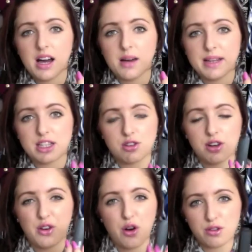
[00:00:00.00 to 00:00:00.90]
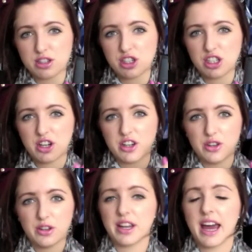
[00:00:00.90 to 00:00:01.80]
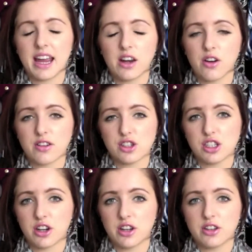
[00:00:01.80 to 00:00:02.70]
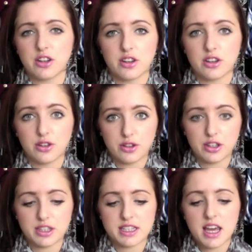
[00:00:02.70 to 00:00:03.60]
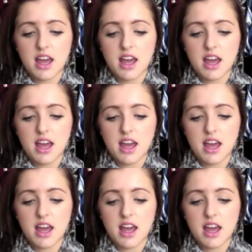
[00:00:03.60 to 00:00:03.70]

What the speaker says: it's not an orangey toned nude. Hate orangey toned nudes,